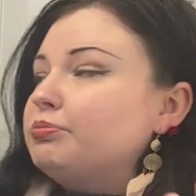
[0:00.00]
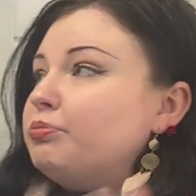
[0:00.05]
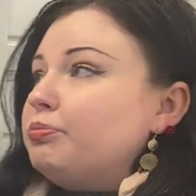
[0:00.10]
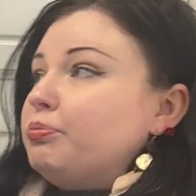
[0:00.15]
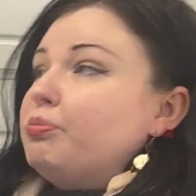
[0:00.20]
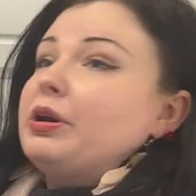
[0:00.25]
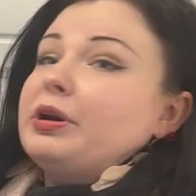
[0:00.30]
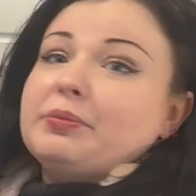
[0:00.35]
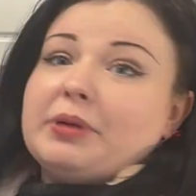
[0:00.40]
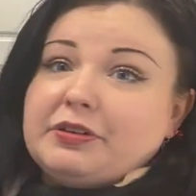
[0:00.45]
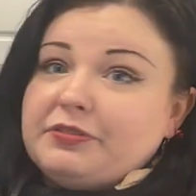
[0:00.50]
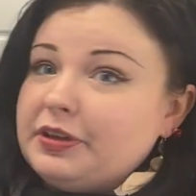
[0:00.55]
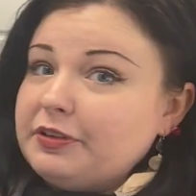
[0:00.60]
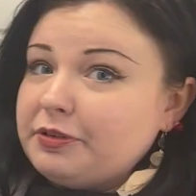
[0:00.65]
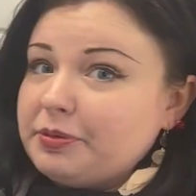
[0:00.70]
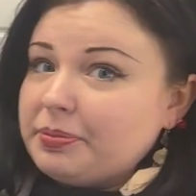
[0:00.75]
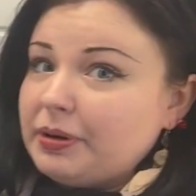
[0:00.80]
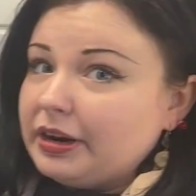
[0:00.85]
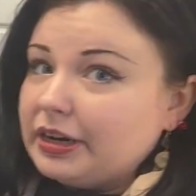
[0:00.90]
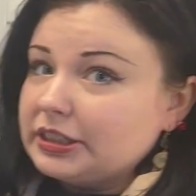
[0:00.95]
One of my favorite
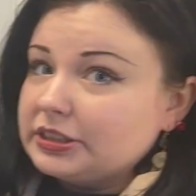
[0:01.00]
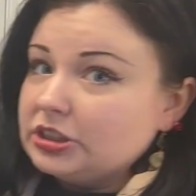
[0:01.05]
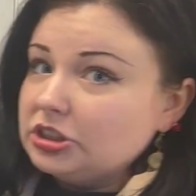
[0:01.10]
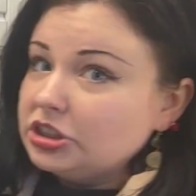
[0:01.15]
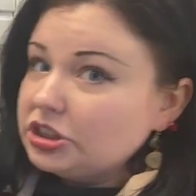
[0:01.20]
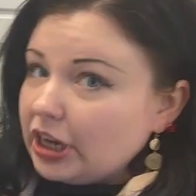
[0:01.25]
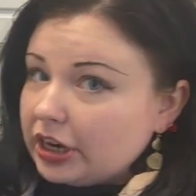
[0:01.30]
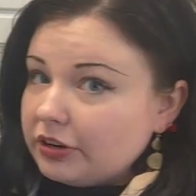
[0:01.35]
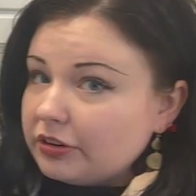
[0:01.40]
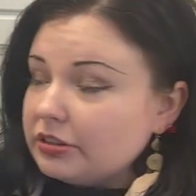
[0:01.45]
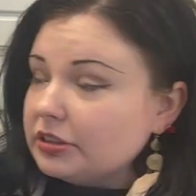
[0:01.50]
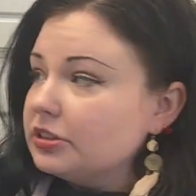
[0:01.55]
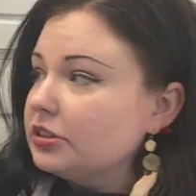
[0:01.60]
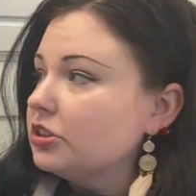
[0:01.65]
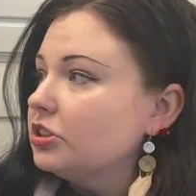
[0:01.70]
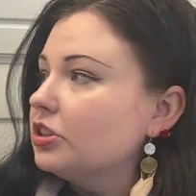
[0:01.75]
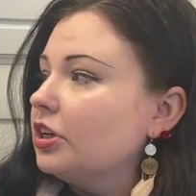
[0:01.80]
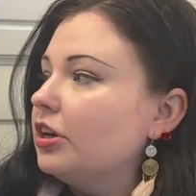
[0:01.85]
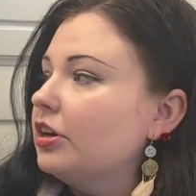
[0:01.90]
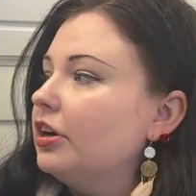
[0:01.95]
products in general is a
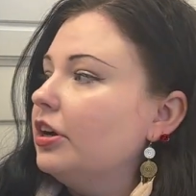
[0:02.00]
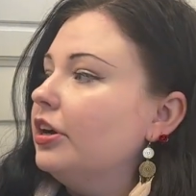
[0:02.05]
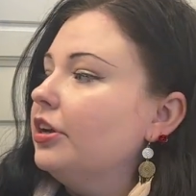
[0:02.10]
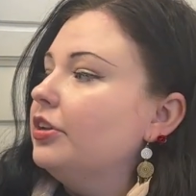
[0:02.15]
shutter.